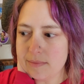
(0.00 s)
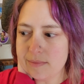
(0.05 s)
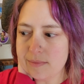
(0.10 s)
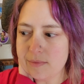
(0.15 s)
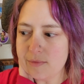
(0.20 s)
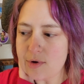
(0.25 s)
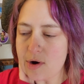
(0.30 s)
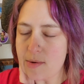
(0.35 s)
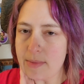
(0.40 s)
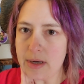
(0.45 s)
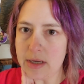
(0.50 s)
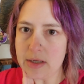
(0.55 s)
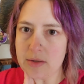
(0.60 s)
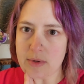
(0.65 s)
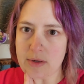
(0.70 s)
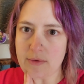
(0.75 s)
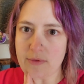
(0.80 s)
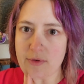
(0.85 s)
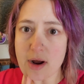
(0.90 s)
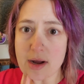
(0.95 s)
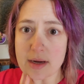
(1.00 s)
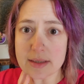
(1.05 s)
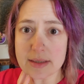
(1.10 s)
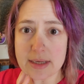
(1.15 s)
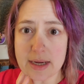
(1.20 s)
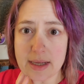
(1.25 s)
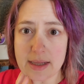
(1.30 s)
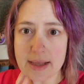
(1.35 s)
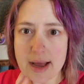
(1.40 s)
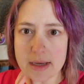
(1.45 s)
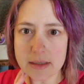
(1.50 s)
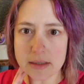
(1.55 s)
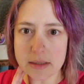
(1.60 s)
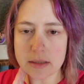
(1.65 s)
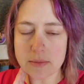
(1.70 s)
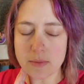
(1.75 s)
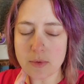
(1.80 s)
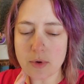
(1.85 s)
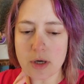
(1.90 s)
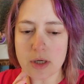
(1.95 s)
Romney's one Froxton class
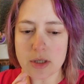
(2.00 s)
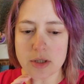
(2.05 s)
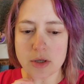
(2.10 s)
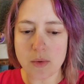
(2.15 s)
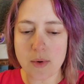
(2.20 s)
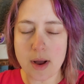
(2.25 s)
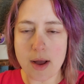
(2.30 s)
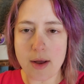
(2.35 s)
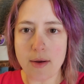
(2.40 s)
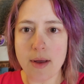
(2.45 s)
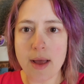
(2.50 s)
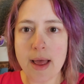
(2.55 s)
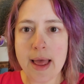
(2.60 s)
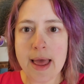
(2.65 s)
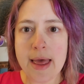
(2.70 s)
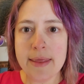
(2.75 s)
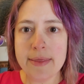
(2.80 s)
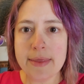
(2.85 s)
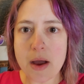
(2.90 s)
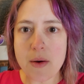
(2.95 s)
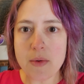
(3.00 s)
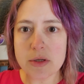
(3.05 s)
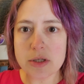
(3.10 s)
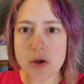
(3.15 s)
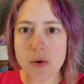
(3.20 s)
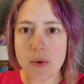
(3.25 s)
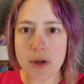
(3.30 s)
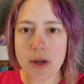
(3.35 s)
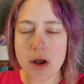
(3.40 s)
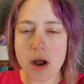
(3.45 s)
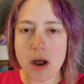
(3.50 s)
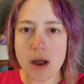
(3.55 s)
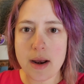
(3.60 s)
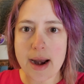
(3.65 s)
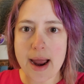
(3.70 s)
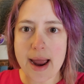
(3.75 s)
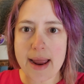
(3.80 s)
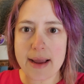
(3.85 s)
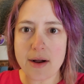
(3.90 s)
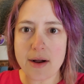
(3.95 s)
this morning, so while that was going on, I